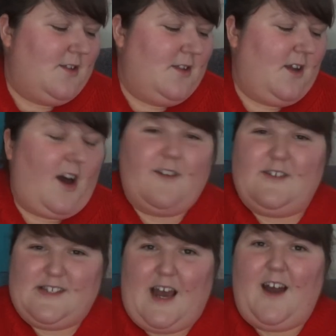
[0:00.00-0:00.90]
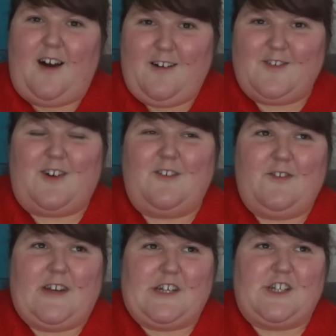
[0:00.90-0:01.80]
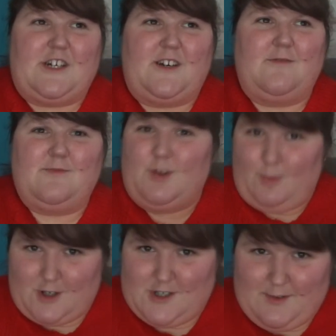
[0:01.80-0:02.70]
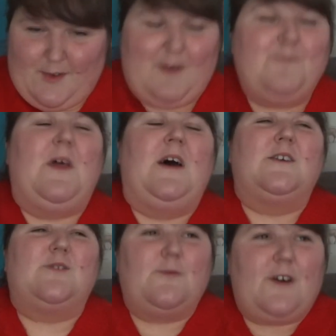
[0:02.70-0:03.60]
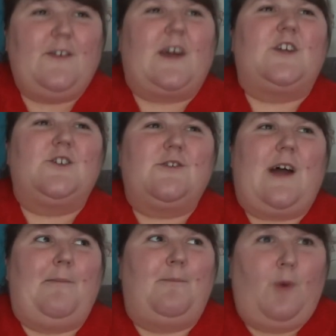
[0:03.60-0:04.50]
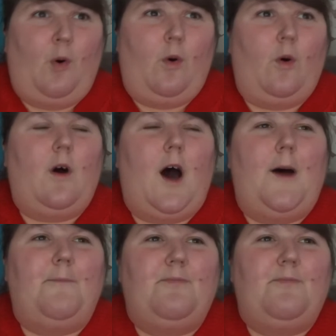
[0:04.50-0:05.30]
kind of a day after I'd finished it to watch the film. So I'm definitely going to do that more. Um,